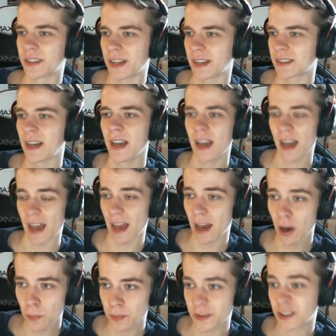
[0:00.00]
that
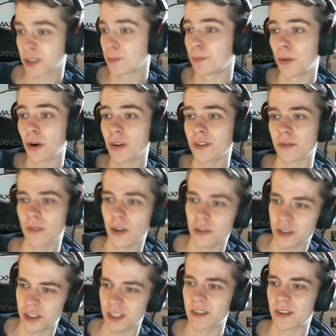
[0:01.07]
help support the Rogue
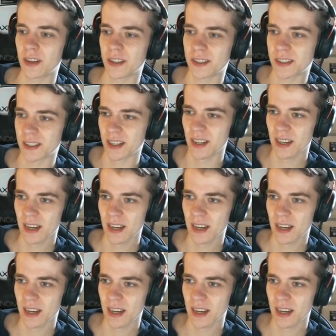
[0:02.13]
secrets.